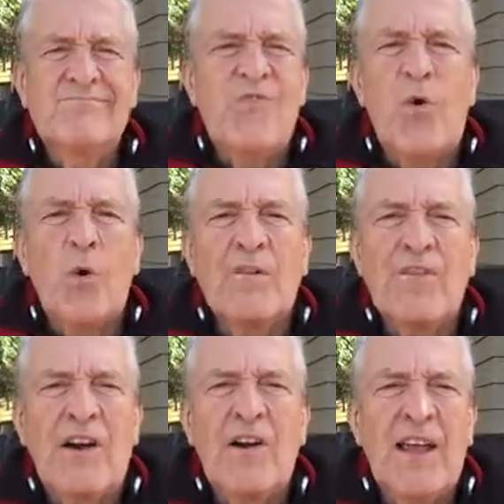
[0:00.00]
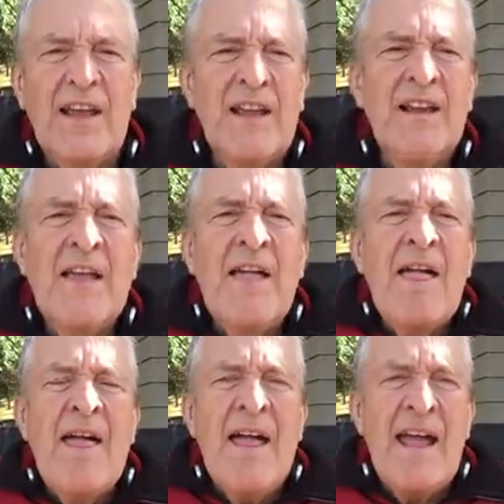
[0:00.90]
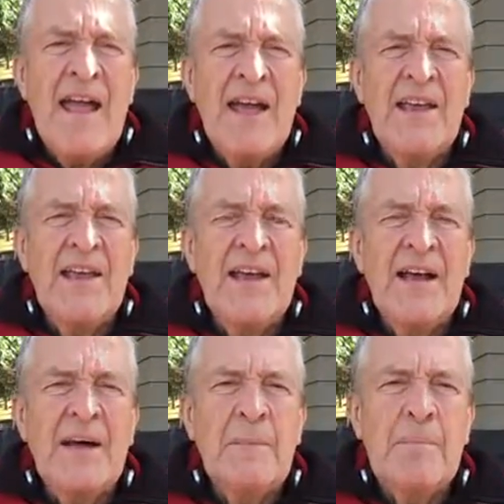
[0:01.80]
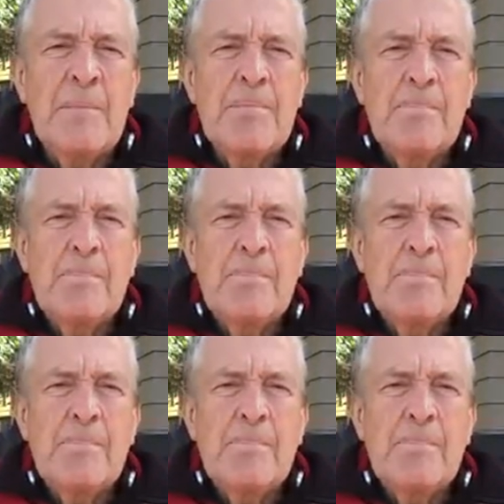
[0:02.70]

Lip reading: Ford Fairlane, and